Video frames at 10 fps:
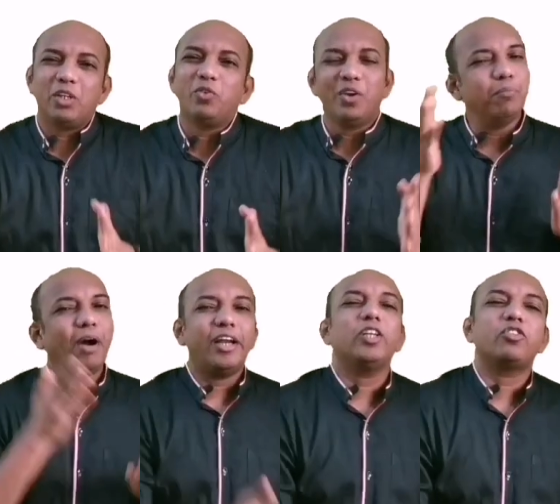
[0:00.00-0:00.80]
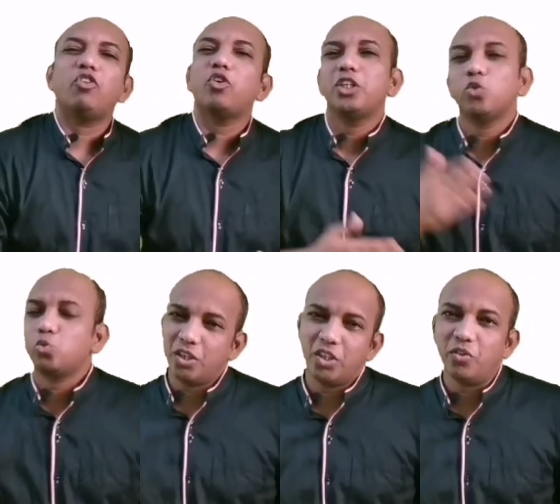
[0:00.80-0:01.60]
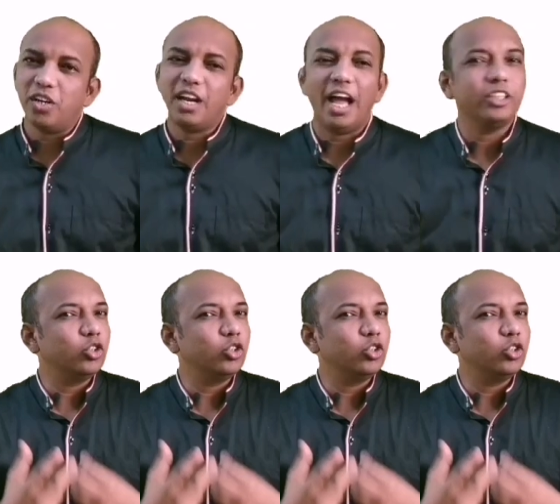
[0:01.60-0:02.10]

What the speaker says: between minus 40 to 21,